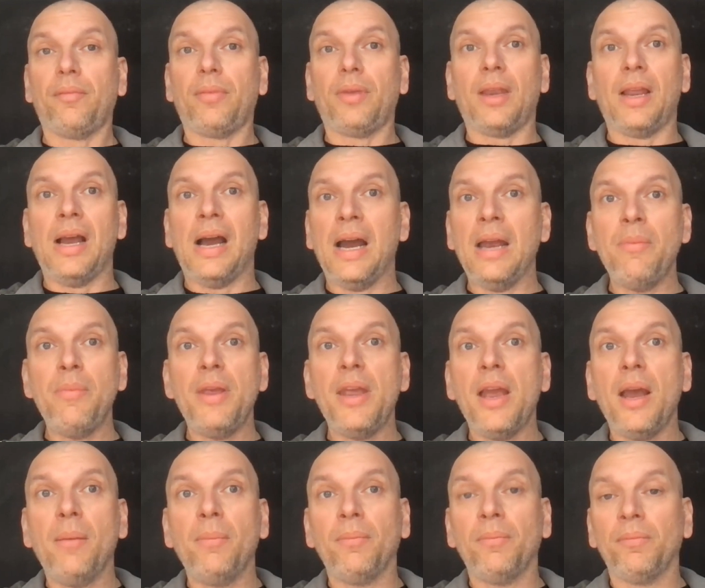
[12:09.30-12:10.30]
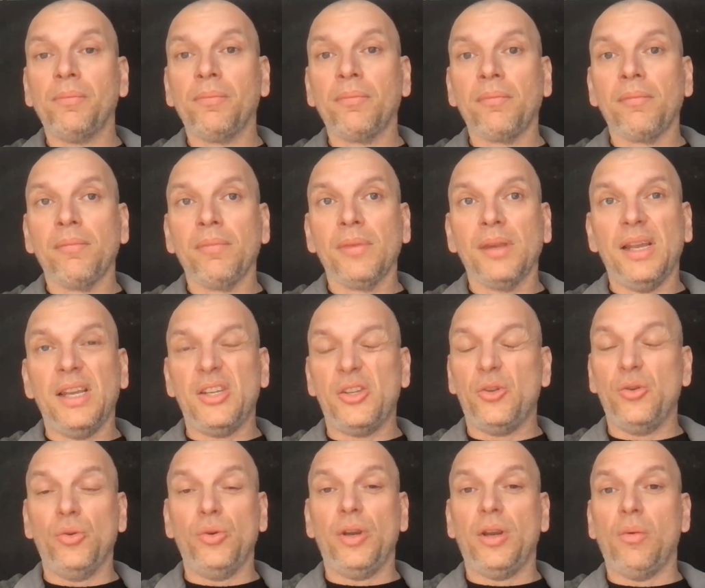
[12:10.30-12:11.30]
IBM is
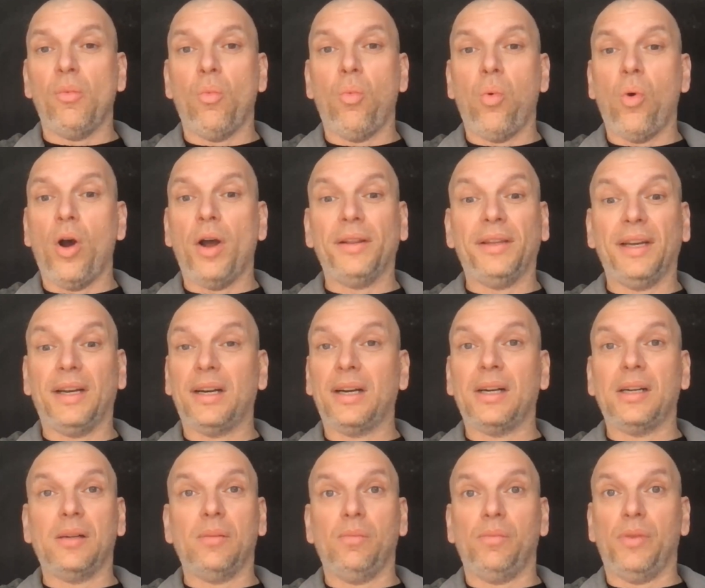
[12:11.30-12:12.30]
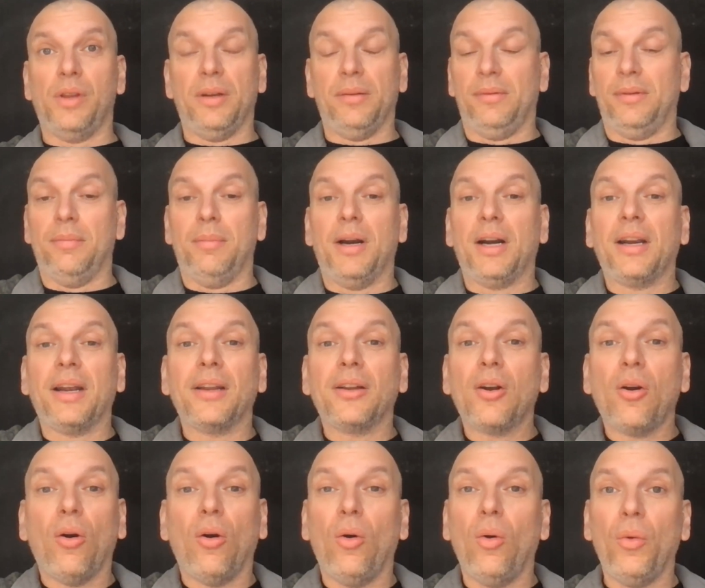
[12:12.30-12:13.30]
doing what the market
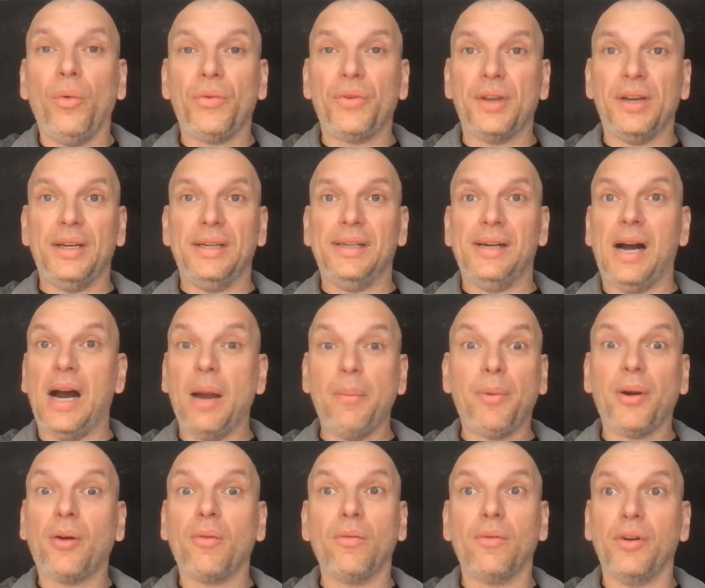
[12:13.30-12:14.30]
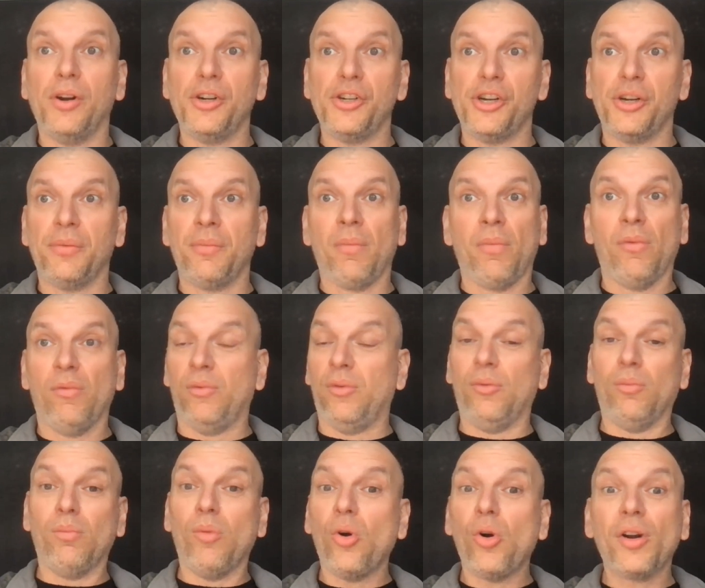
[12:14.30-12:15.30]
calls hyperconverged for
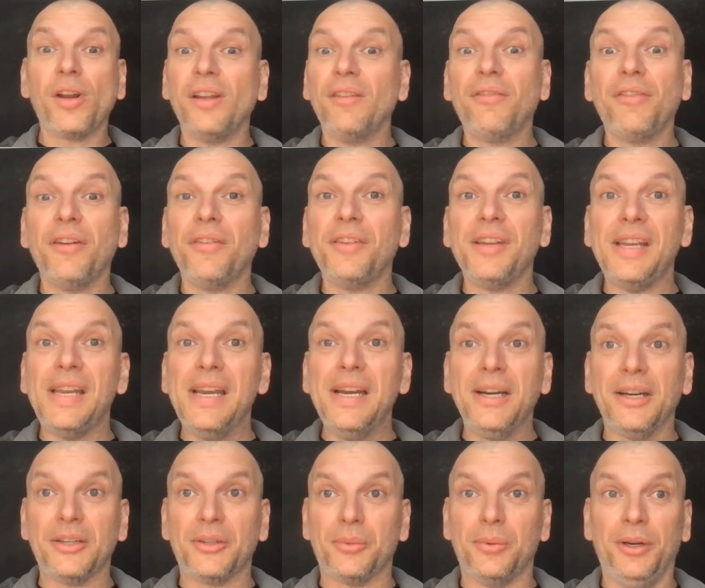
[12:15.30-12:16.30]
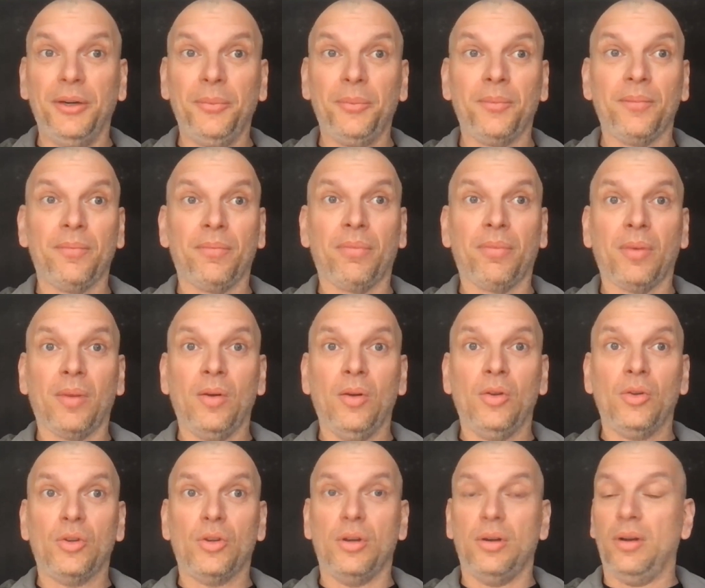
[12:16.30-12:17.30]
more than 50 years, right?
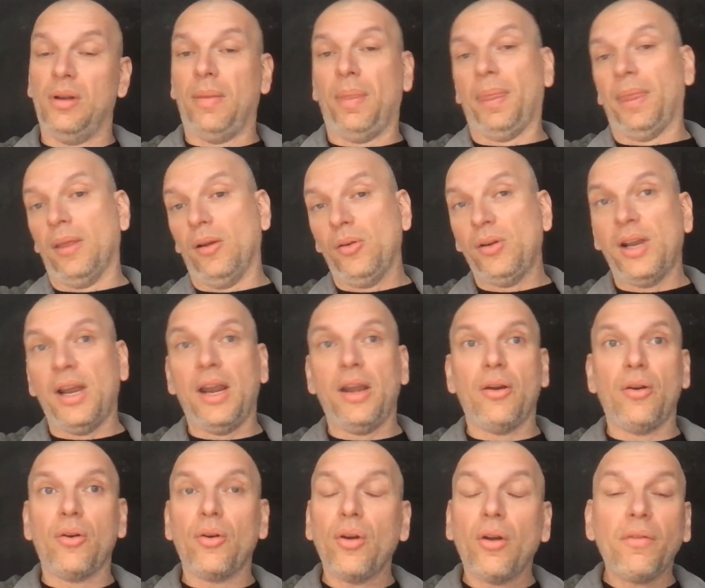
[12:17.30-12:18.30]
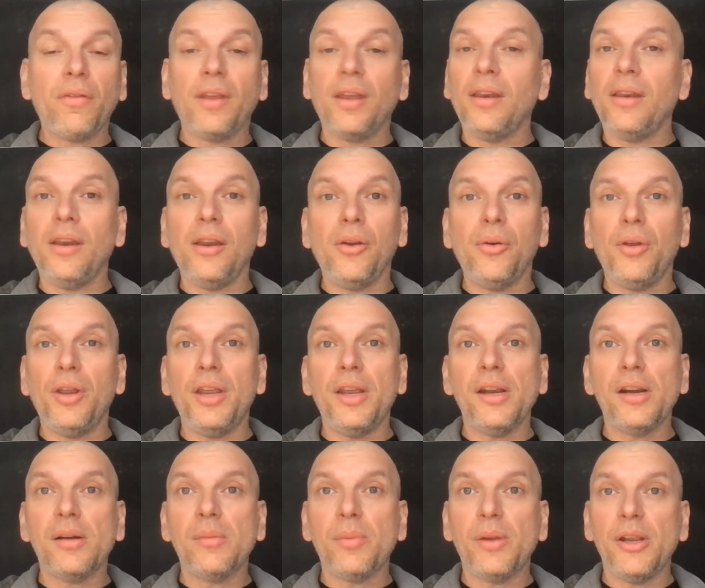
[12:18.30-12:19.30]
So, okay, nothing new
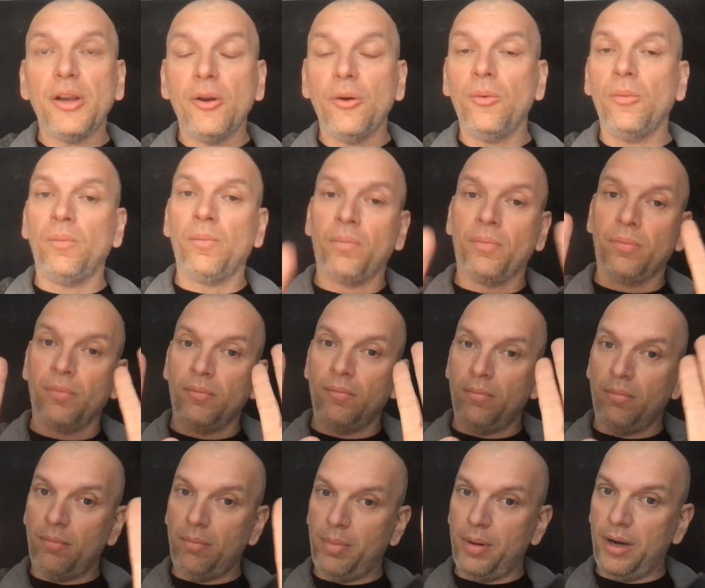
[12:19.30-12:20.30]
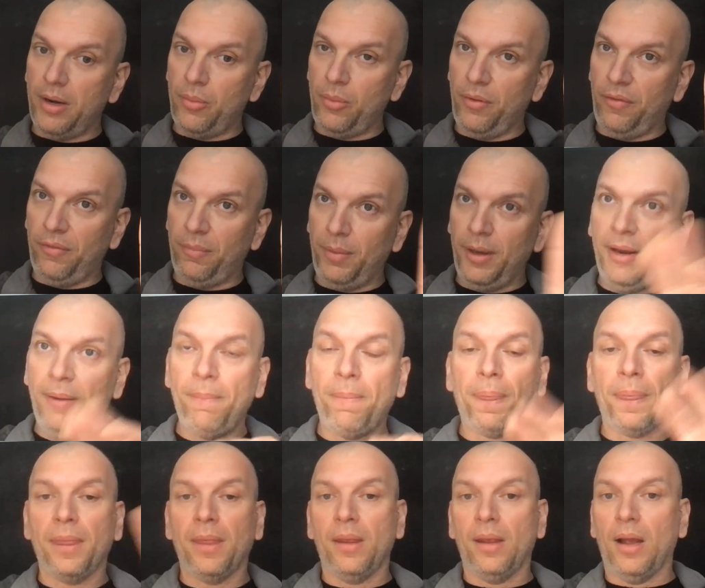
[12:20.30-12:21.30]
here, Bilio. Bear with me.
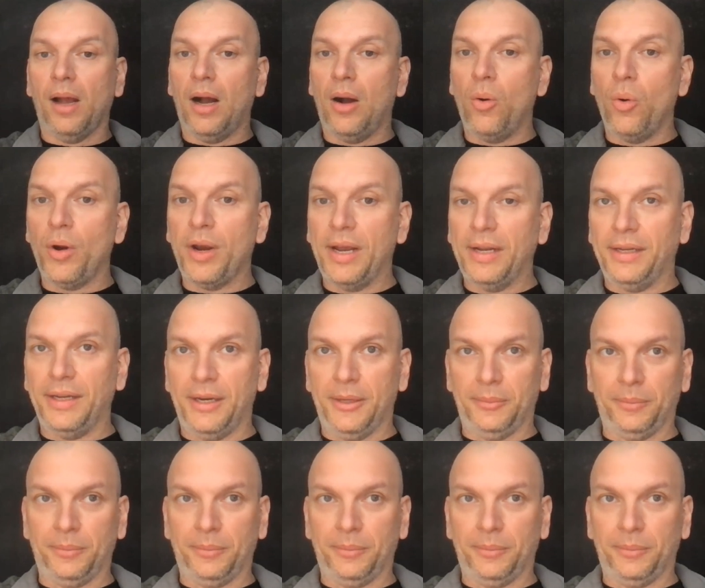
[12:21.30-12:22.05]
I will get there.